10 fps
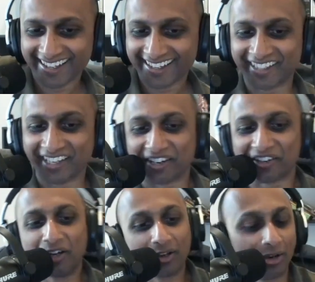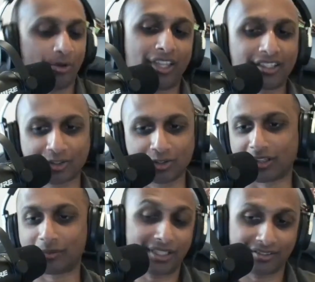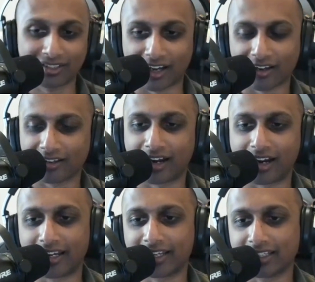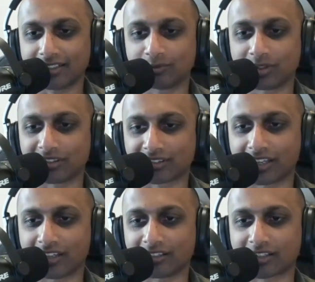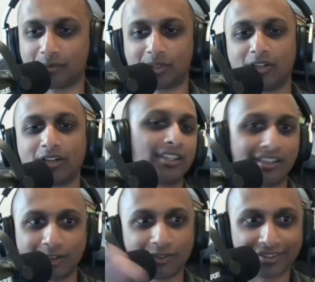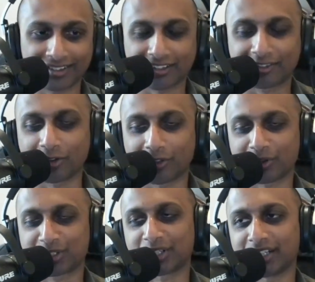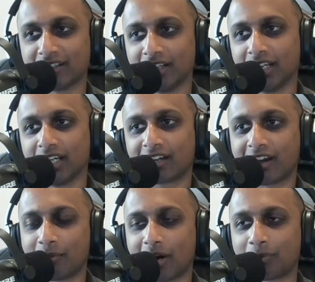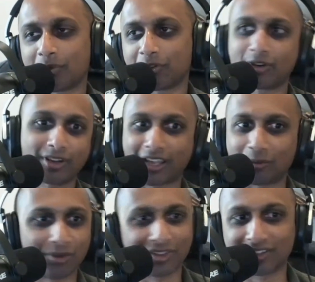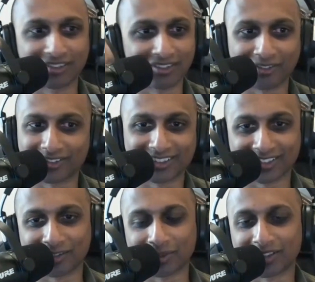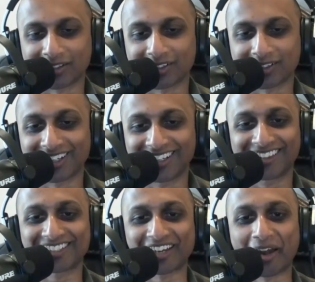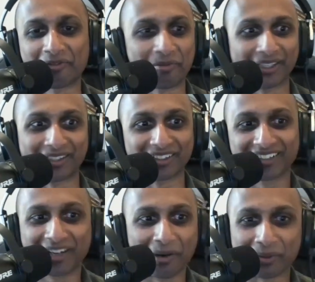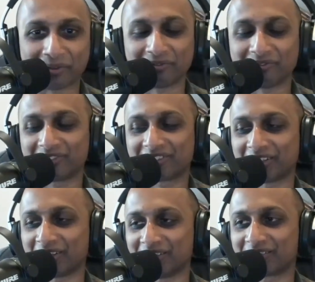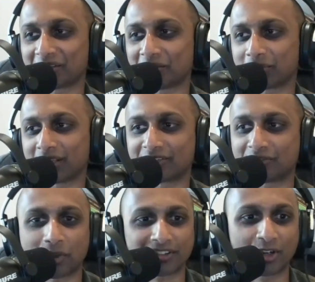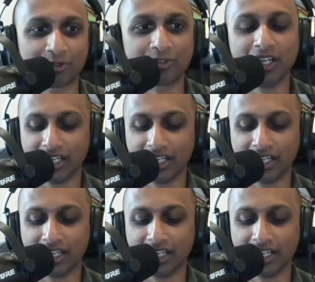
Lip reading: Yeah, no, well, that's cool. I mean, yeah, I was keen to come along, and then obviously I saw the retreat come up and thought, okay, well, this is obviously going to be the the time for me to come and see the place for myself.